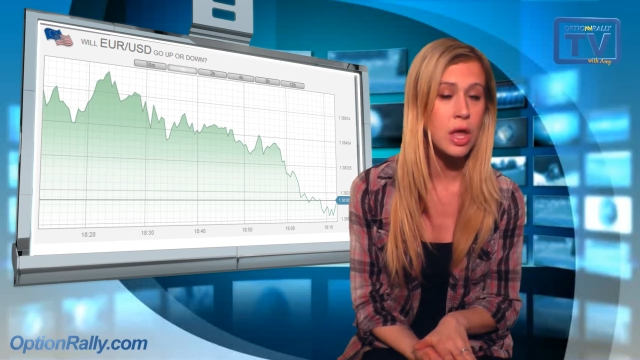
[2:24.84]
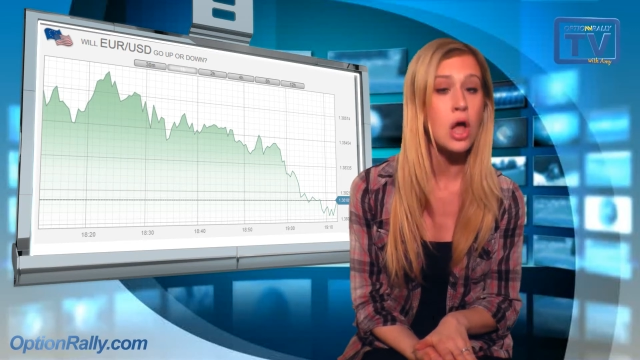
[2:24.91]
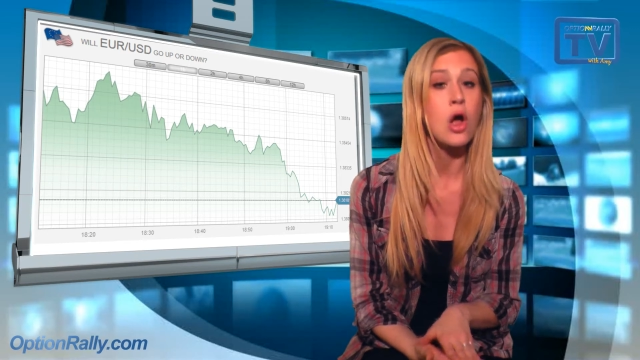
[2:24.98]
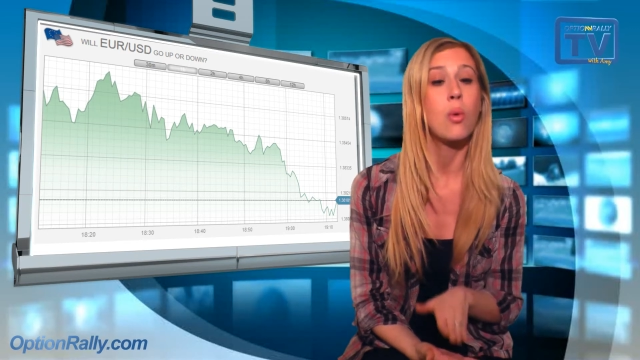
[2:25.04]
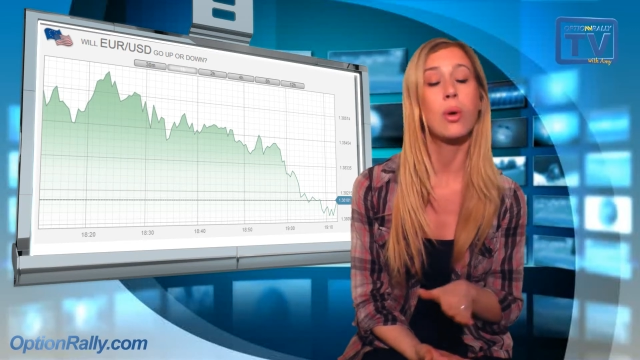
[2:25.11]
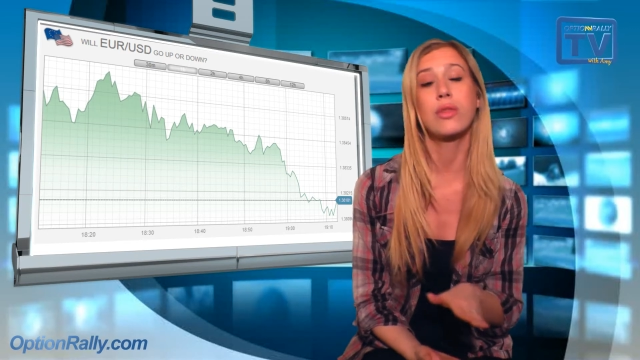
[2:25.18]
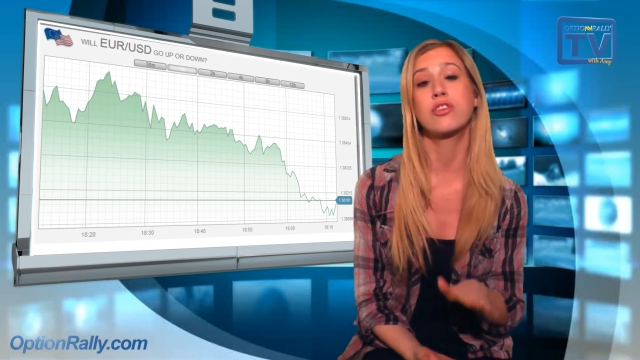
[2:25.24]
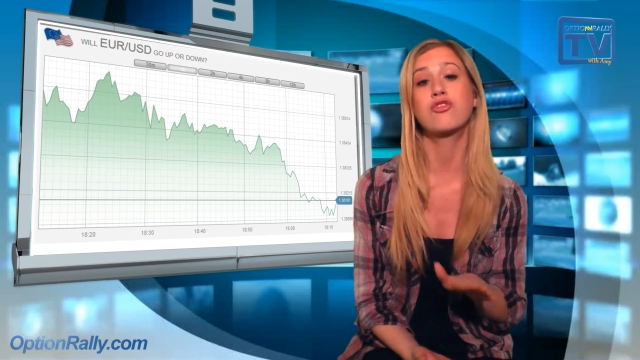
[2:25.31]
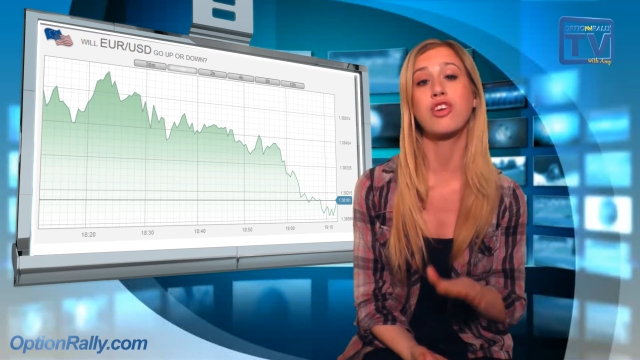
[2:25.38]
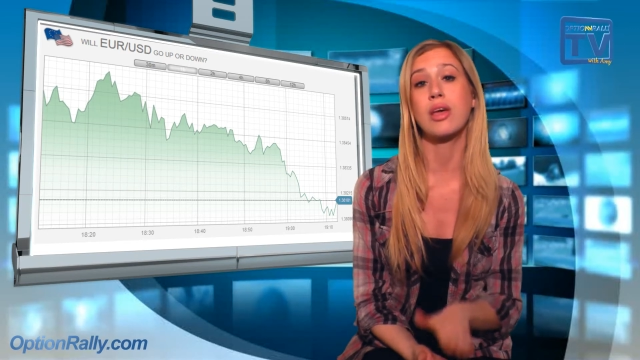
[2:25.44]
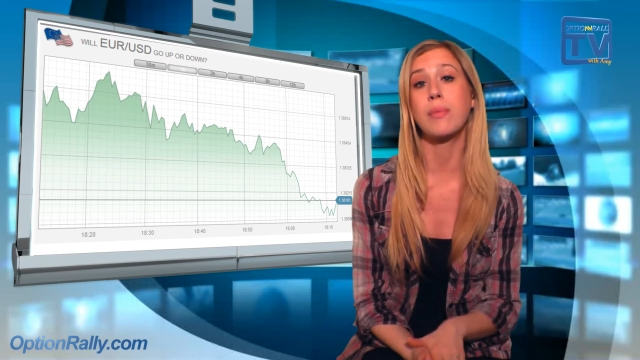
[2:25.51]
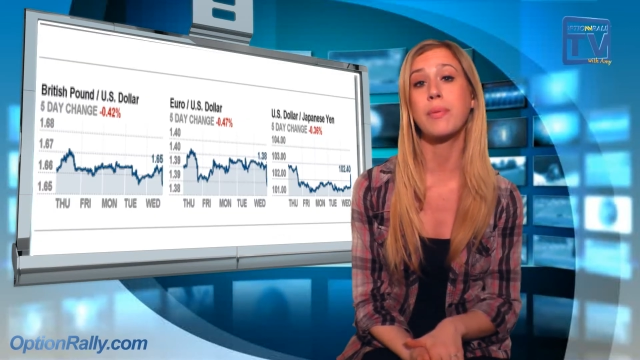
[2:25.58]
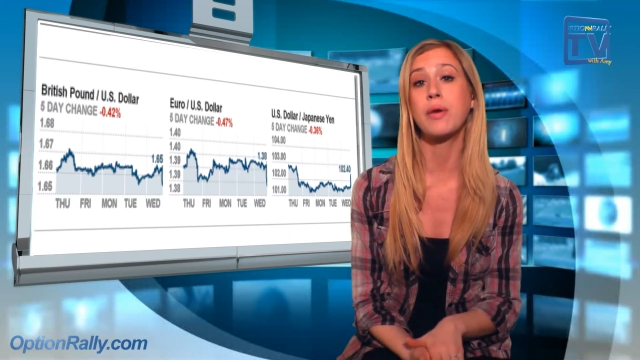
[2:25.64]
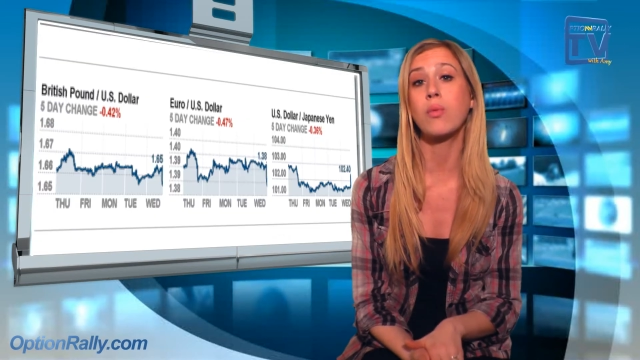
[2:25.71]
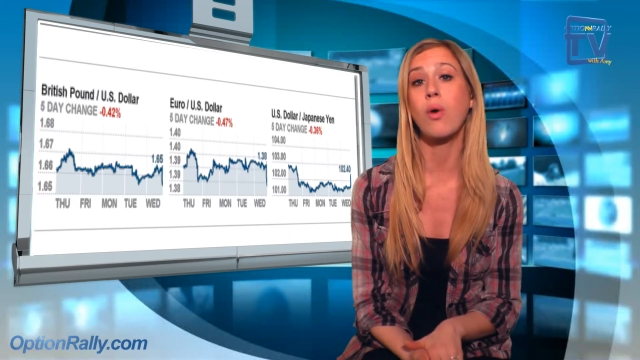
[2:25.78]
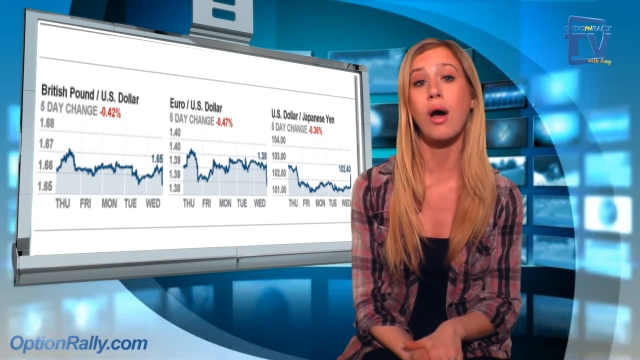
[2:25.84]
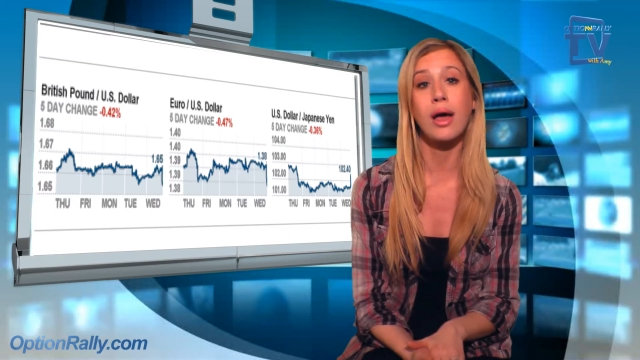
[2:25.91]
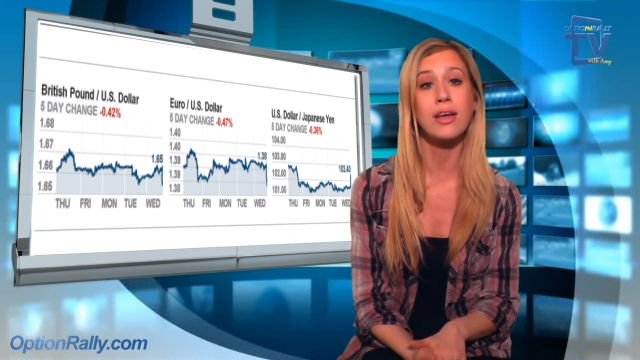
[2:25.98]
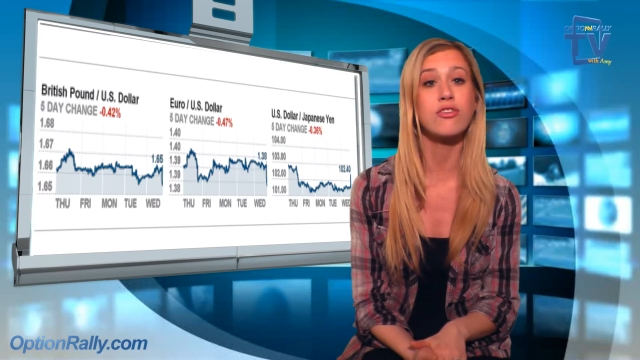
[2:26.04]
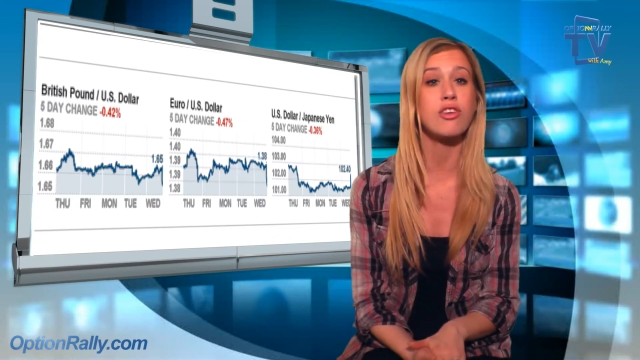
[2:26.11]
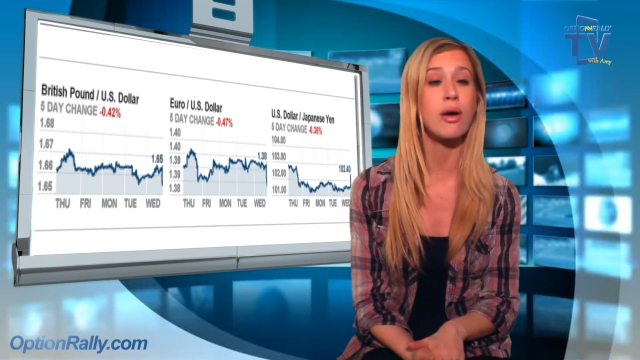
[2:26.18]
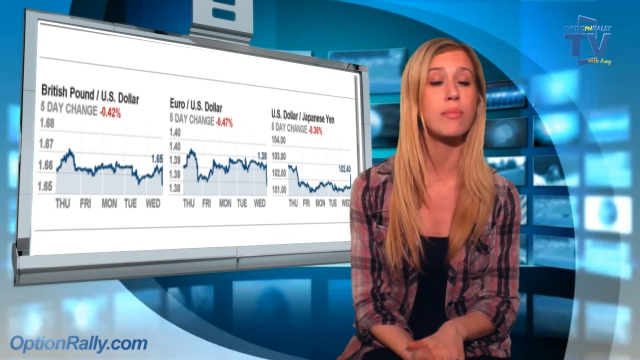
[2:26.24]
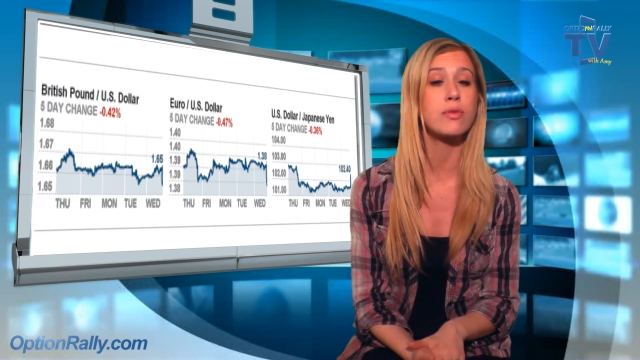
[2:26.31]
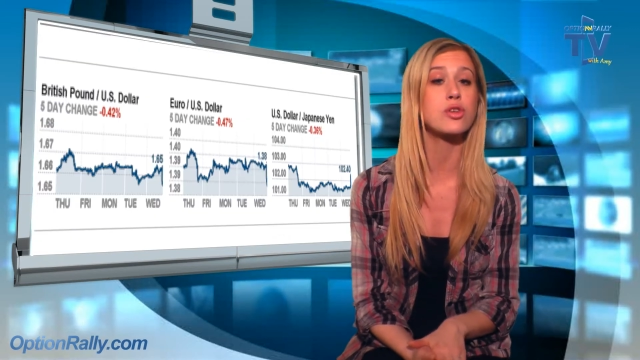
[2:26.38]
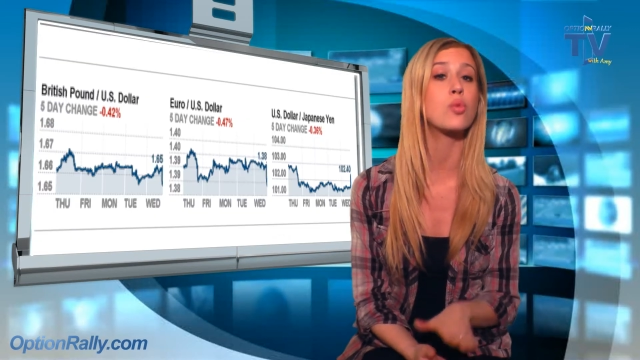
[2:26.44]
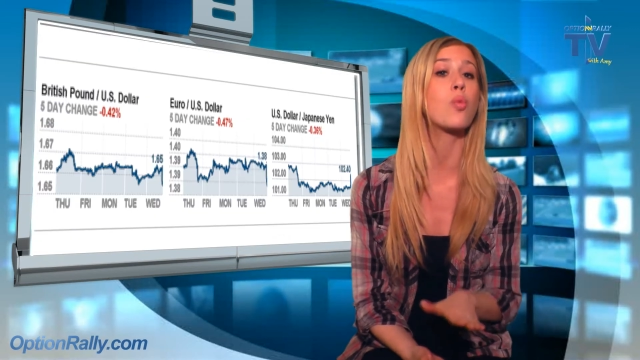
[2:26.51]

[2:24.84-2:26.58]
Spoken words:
while the JPY jumped to